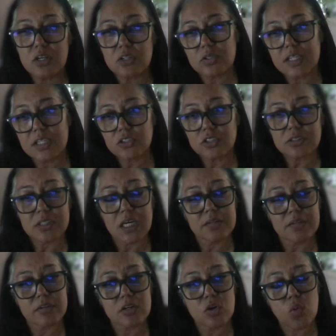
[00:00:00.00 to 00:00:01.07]
So that's just
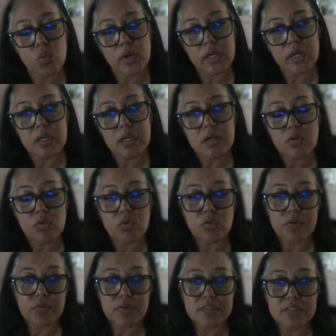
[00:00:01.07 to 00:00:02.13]
kind of a quick
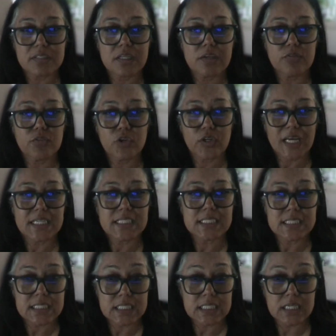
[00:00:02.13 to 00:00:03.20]
reference to give you an
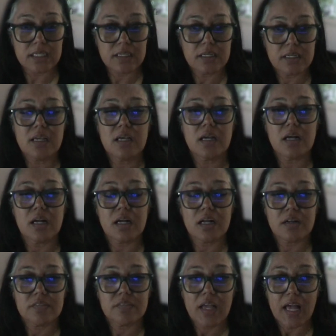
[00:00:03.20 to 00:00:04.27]
idea
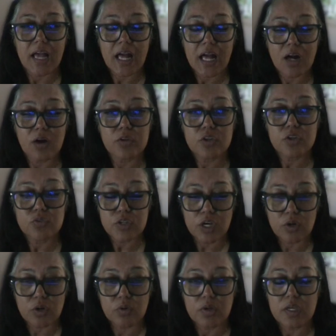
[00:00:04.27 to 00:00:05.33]
of how you
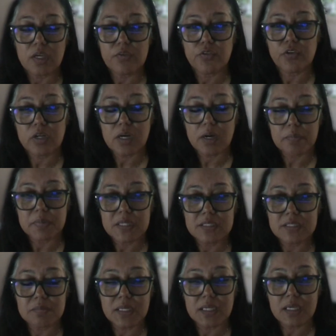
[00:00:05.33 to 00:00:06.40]
know if your company
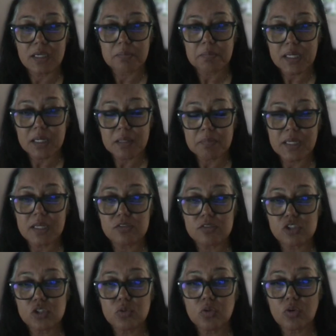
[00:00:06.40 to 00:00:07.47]
is making money,
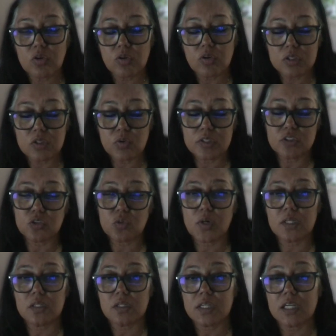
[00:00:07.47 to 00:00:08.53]
because you are only going to
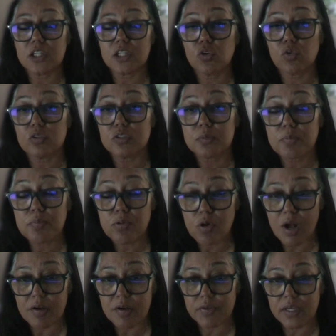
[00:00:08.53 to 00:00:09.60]
want to look at the gross
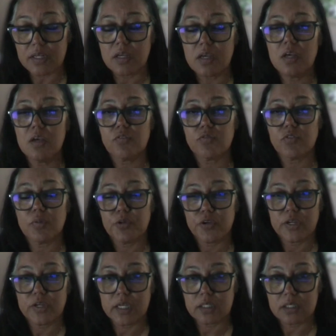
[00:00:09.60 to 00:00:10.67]
profit from
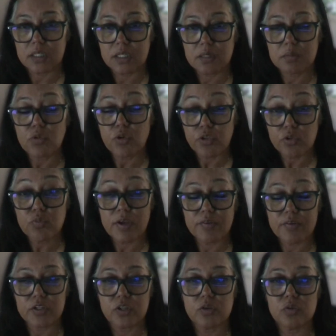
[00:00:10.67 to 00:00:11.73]
your income or the
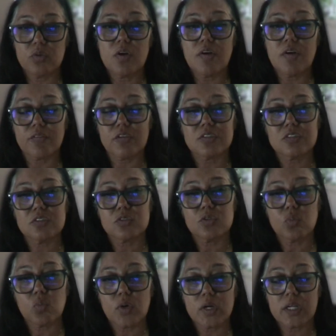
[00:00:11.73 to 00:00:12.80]
revenue
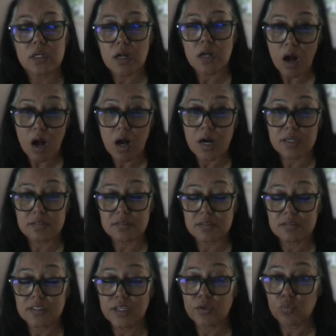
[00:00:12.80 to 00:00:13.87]
versus what it costs
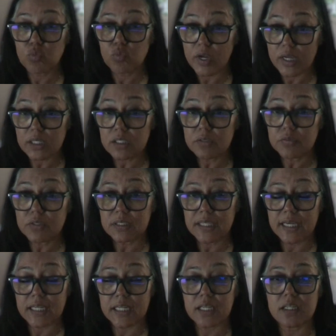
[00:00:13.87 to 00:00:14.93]
that's directly
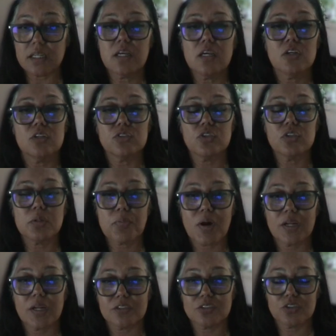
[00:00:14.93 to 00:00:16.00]
related to the
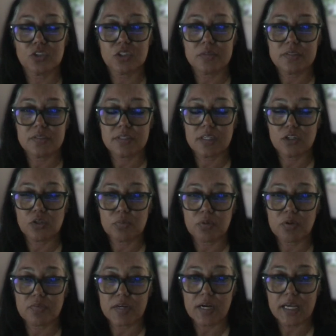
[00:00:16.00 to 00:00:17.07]
product or service that you
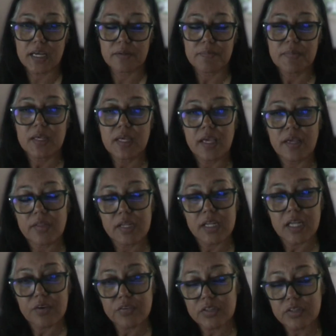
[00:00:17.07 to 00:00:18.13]
provide. And
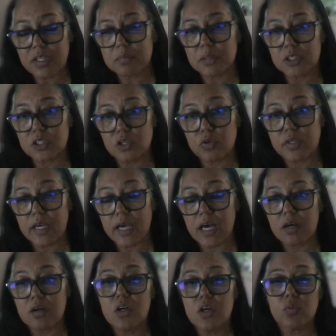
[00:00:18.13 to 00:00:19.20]
then everything below
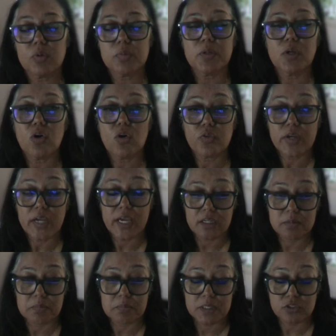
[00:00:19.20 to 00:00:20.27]
that would be overhead
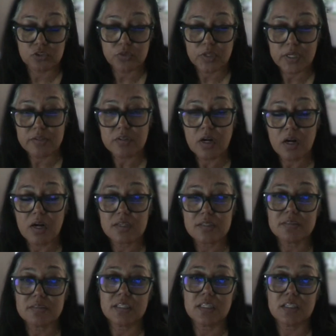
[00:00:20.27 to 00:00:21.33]
administrative
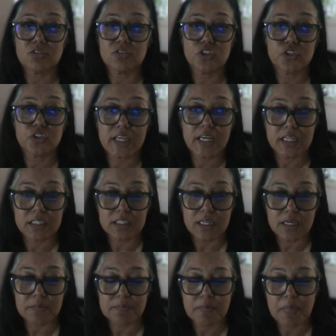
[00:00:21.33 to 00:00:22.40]
costs that gives you your net
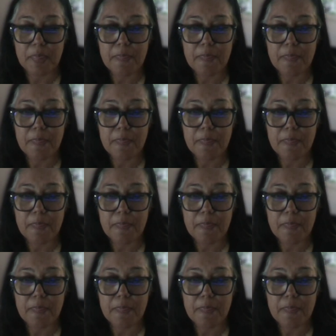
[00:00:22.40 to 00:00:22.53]
income.